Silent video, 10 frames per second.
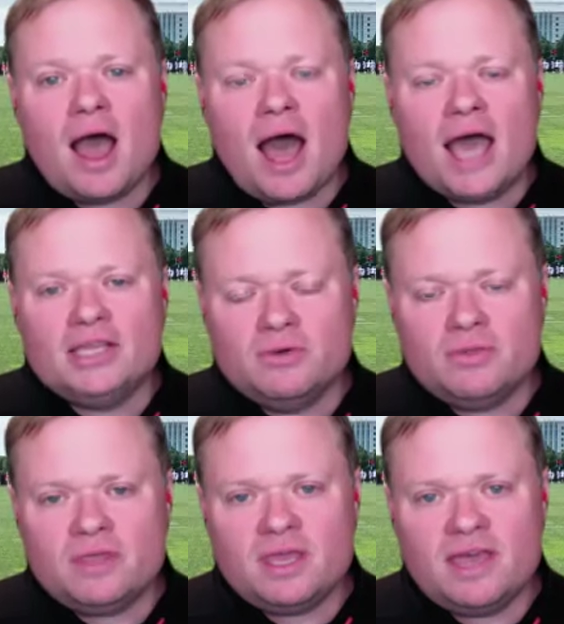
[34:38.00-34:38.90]
I
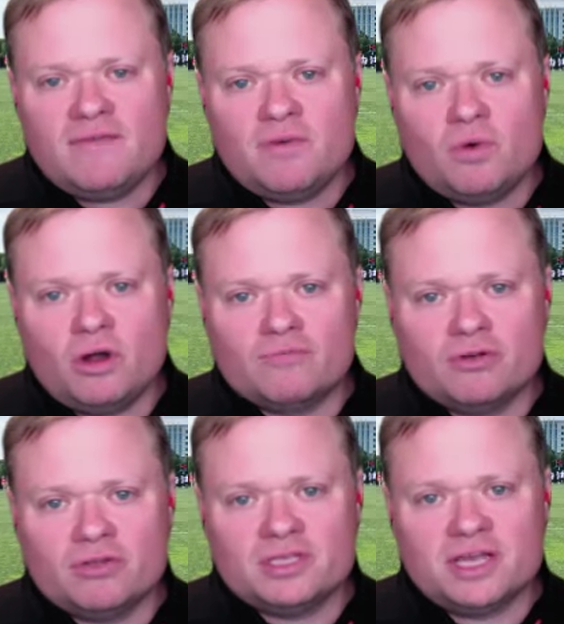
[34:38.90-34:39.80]
don't think Kevin Warren
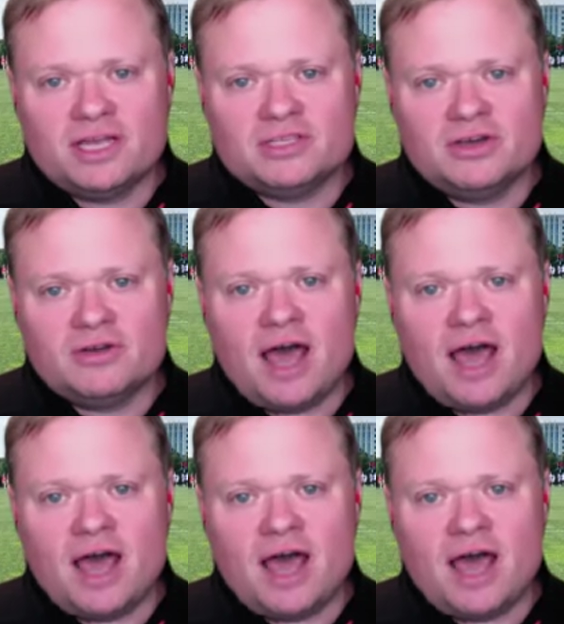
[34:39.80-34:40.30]
wrote this on his own.